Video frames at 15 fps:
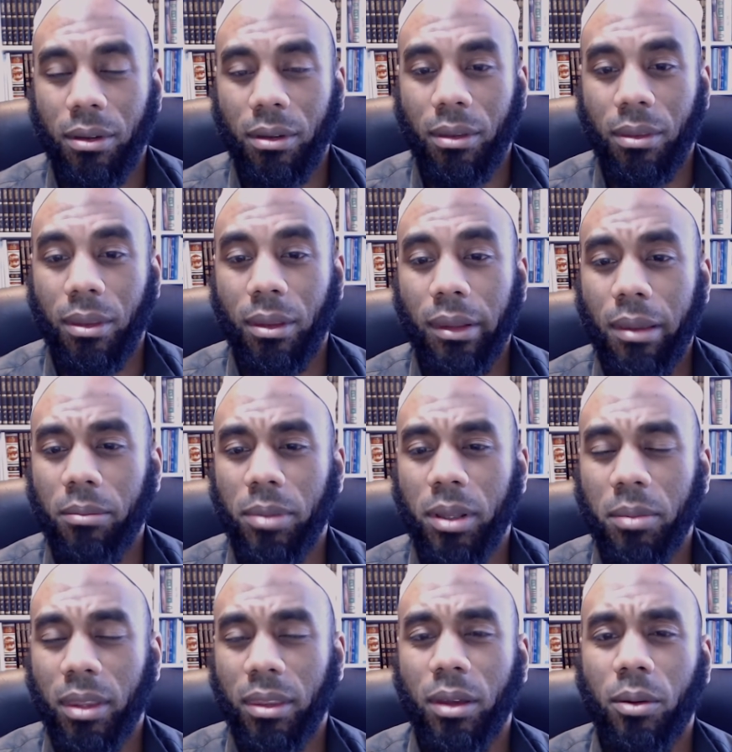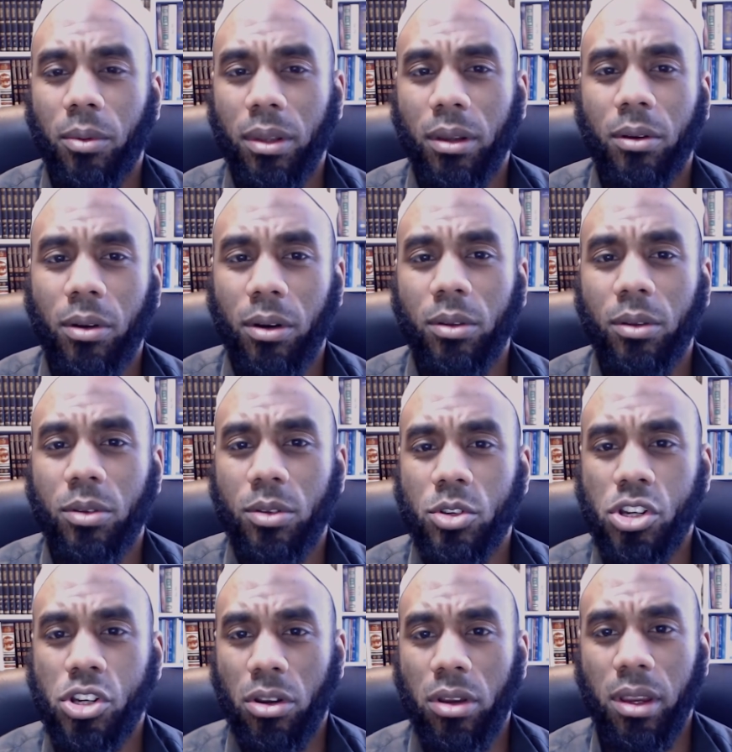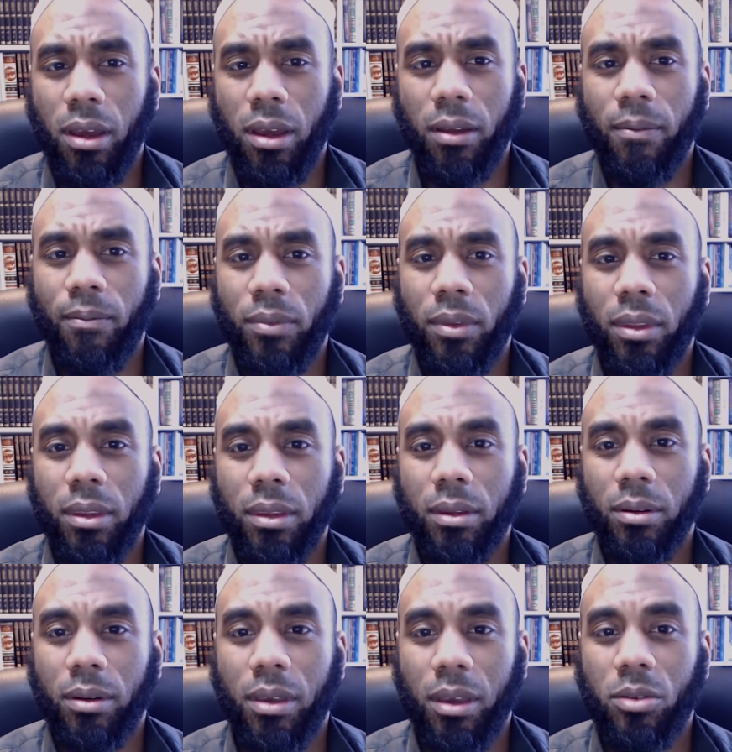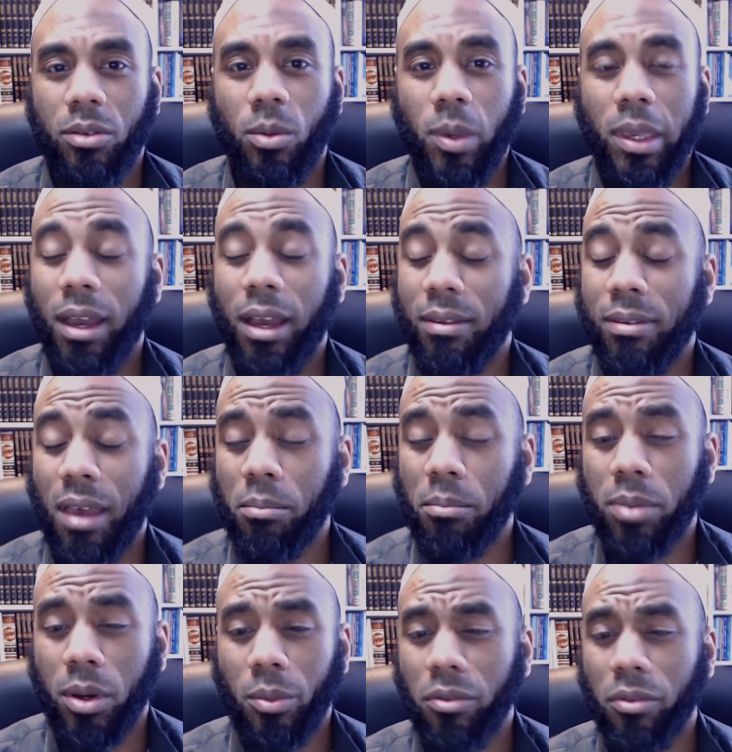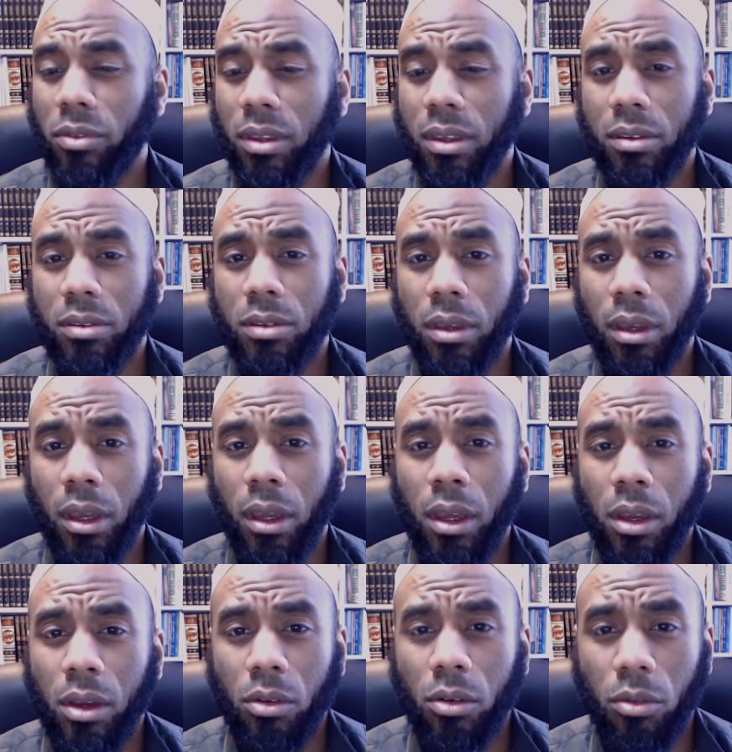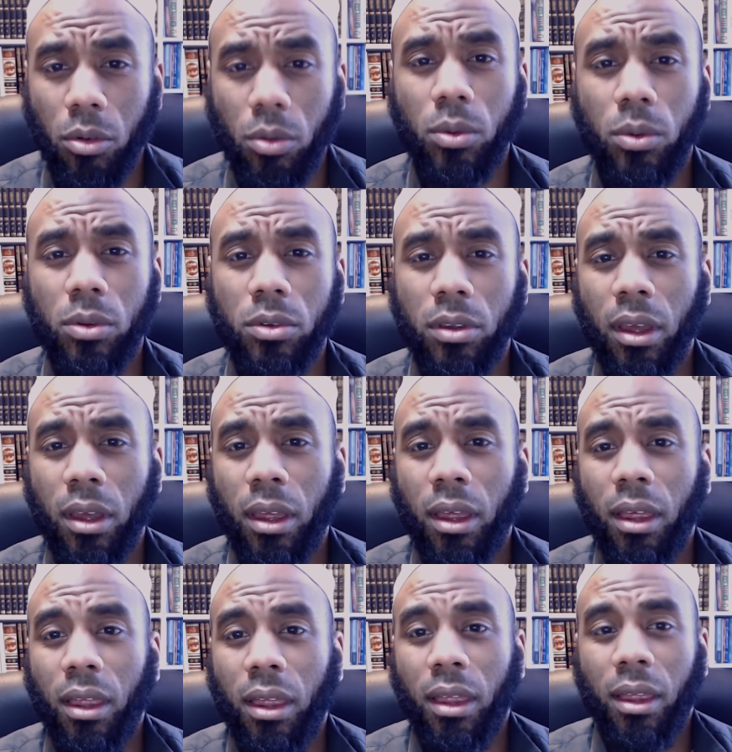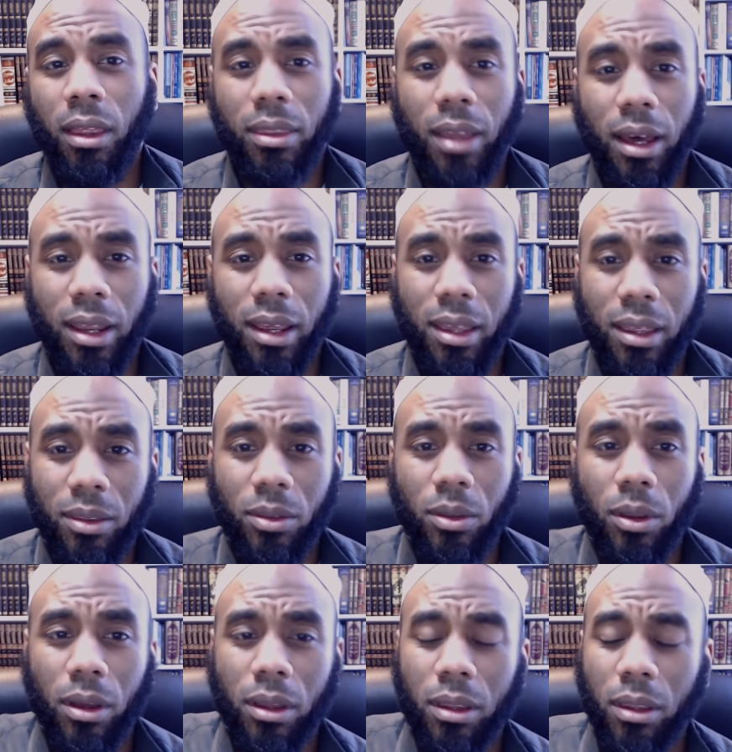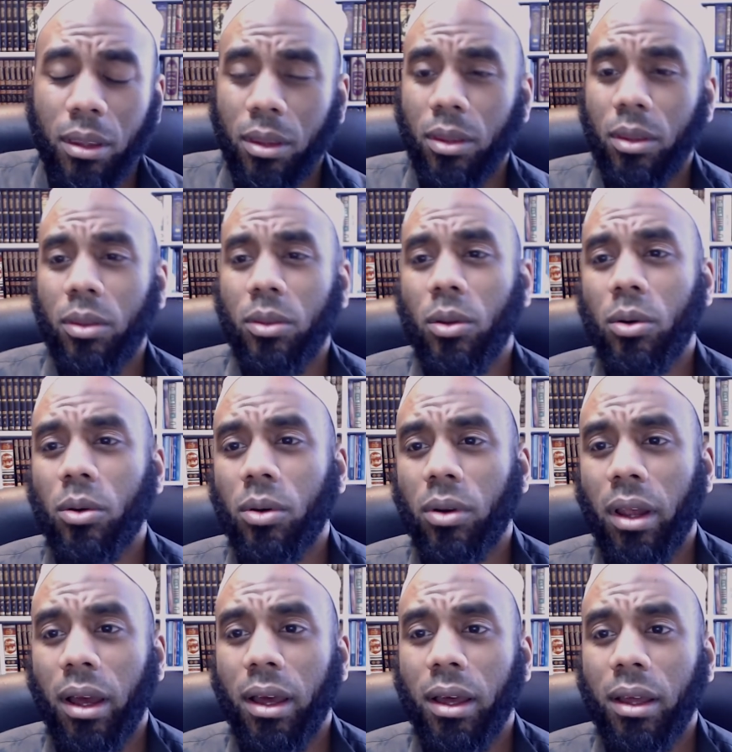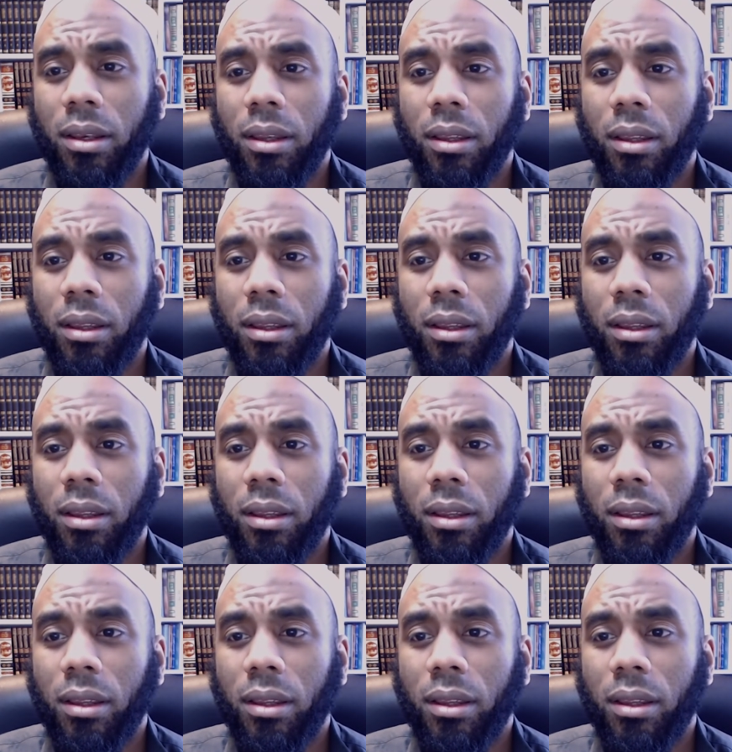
They'll implement that will according to the Sharia. Okay, so we can't tamper with these rules that are in the, the Quran.